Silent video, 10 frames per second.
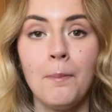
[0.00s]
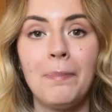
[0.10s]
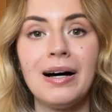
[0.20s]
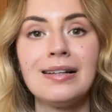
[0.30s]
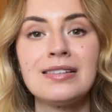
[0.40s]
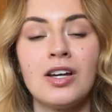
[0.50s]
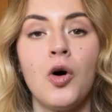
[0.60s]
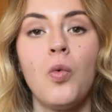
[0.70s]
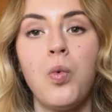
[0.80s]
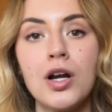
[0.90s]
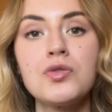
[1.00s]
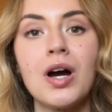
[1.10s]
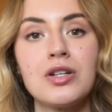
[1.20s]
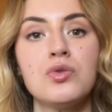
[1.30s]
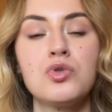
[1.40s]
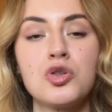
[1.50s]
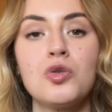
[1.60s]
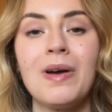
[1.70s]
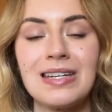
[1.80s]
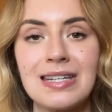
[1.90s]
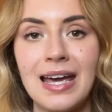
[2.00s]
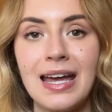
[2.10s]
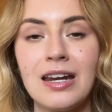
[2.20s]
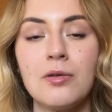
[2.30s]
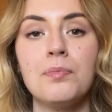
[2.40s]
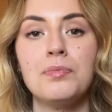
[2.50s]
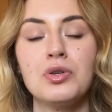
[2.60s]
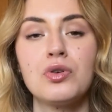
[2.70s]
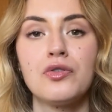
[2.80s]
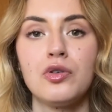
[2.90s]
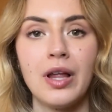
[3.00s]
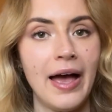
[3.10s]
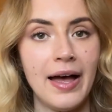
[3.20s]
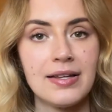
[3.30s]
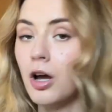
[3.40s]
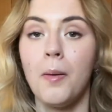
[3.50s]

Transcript: But what do I do to maintain beautiful hands?